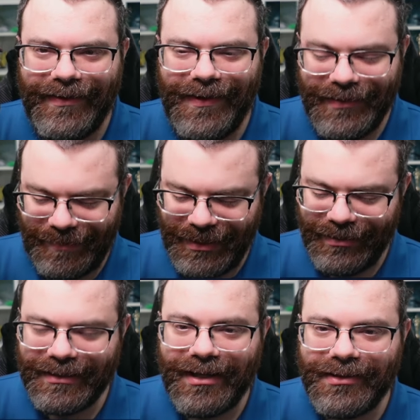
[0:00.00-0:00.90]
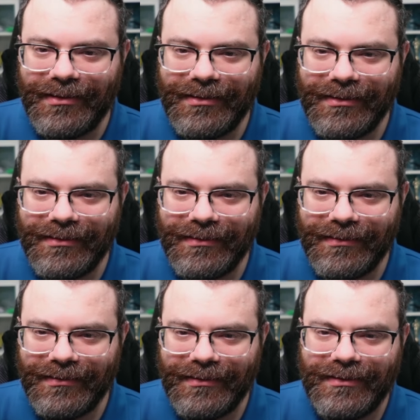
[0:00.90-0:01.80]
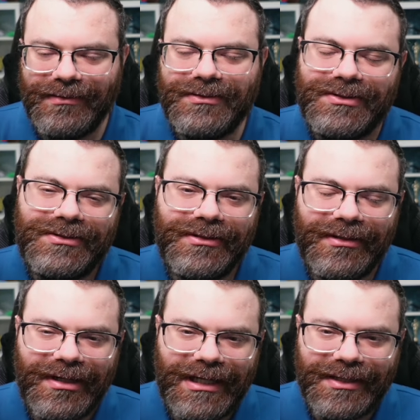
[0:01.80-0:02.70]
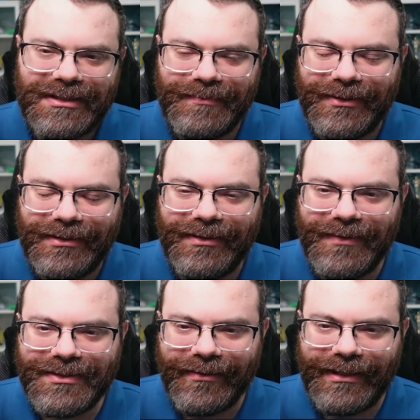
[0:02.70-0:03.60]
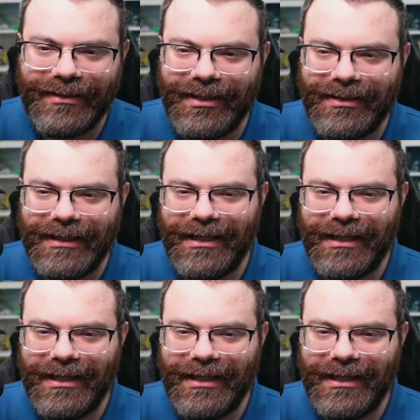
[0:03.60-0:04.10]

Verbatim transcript: Okay, Polygonle. Let's turn on Hexpert. It was already on.